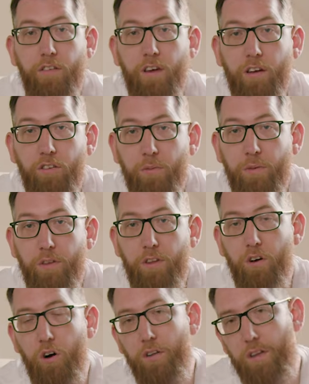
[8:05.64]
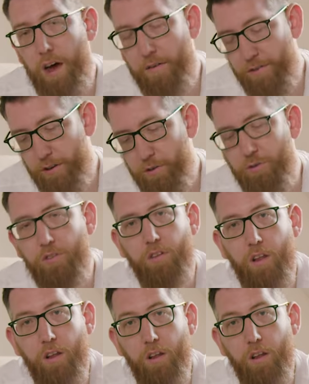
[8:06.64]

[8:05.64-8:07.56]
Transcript: take some of the other avenues